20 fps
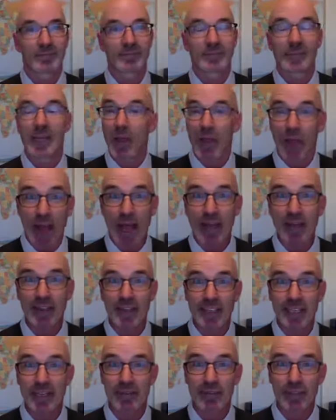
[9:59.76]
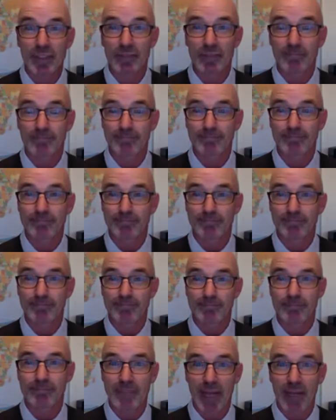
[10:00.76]
Now that had never,
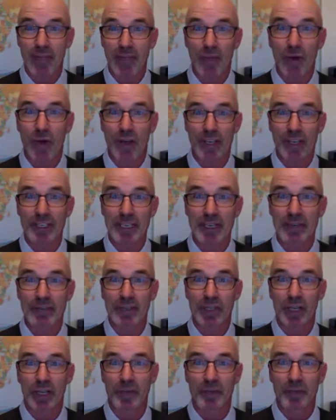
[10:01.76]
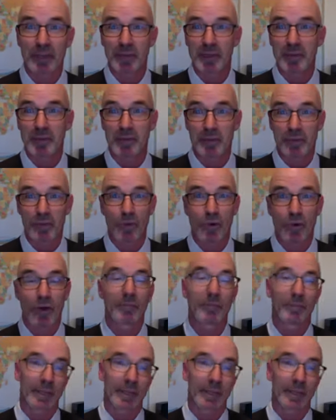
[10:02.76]
that thought had never come to me before.